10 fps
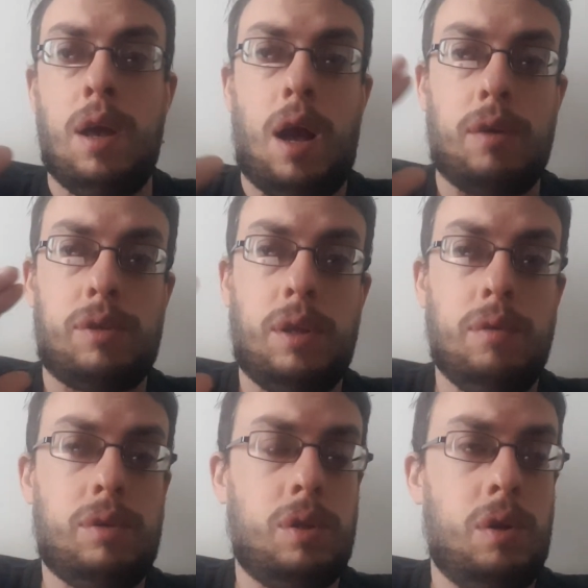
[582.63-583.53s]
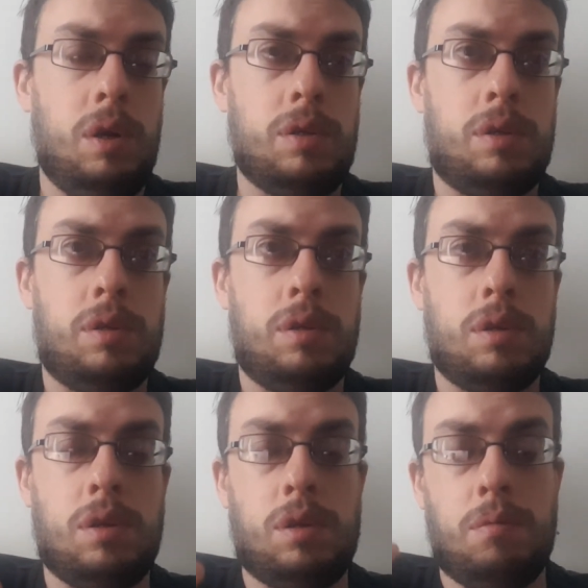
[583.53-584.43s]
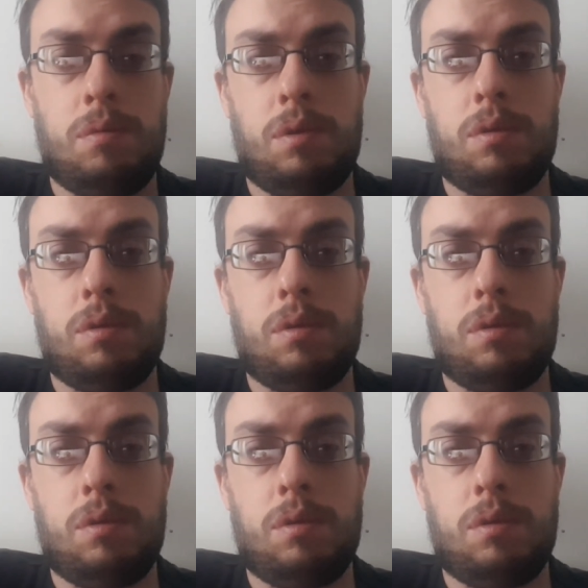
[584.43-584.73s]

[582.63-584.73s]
I'll still source because of